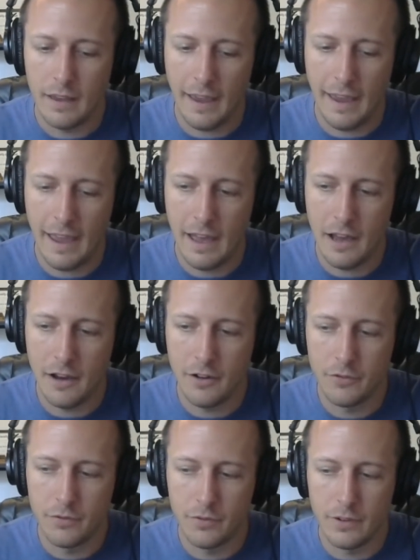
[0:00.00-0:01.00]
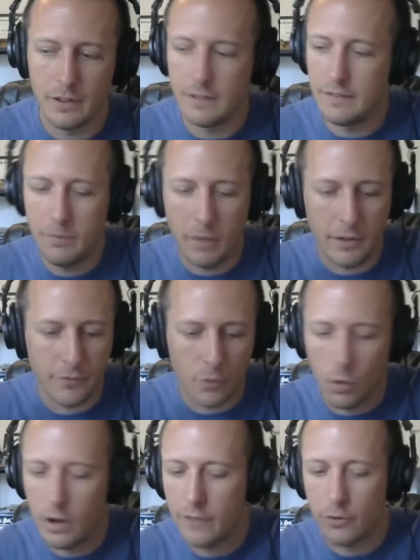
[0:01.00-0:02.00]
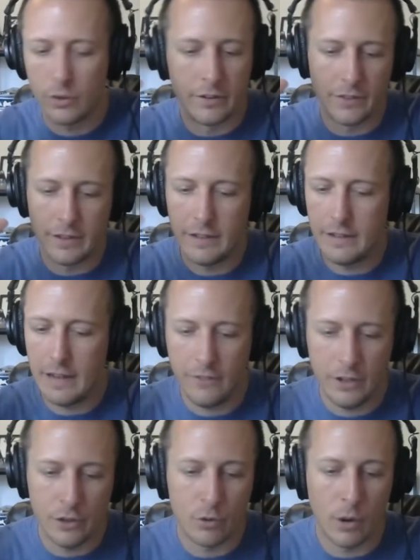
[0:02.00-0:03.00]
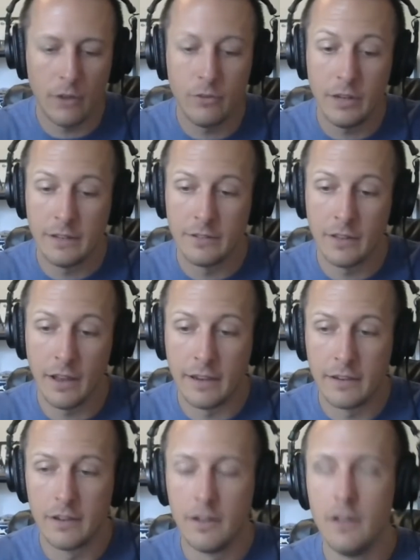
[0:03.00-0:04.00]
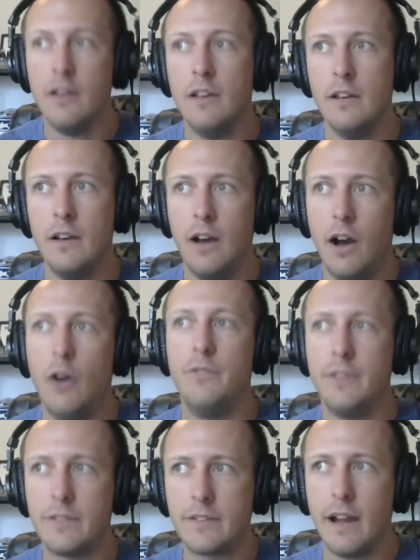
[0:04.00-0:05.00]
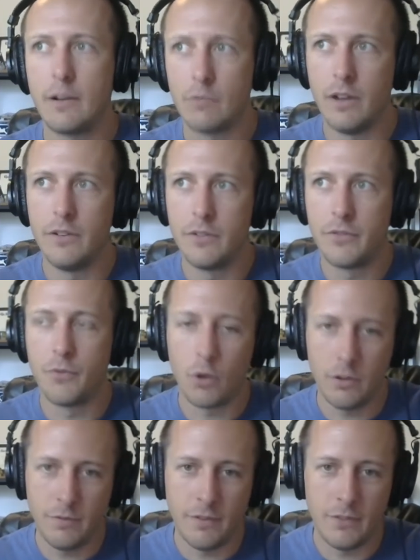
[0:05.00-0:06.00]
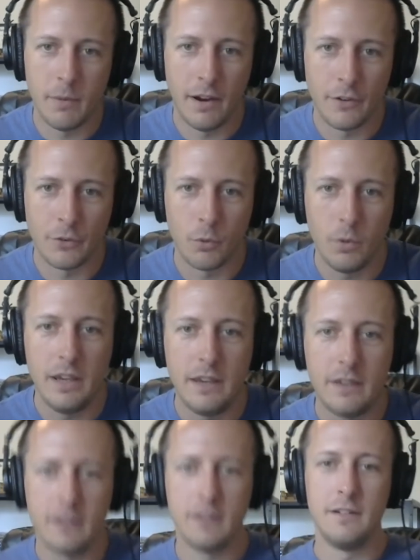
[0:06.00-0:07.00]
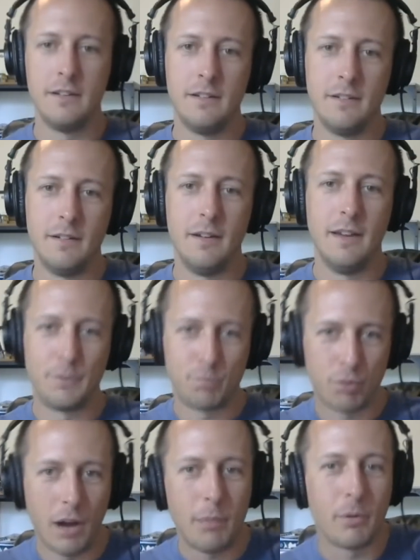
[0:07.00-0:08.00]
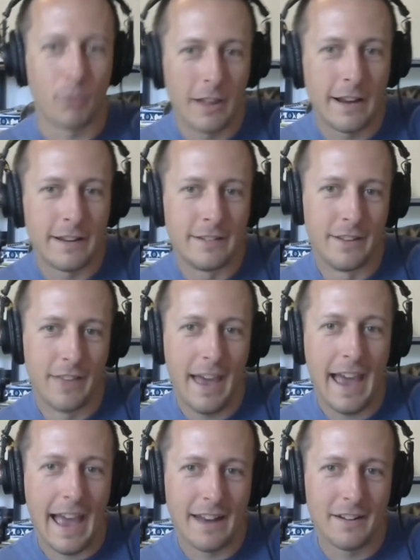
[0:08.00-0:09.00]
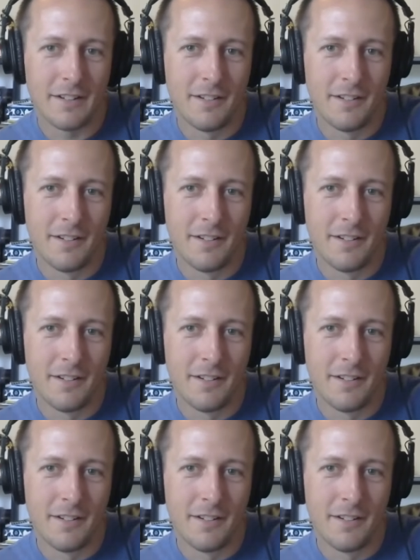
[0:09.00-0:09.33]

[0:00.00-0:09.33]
have it seemed like for whatever reason if they didn't have any grounding in like oh, this guy runs 40, 50 miles a week. It's probably related to that.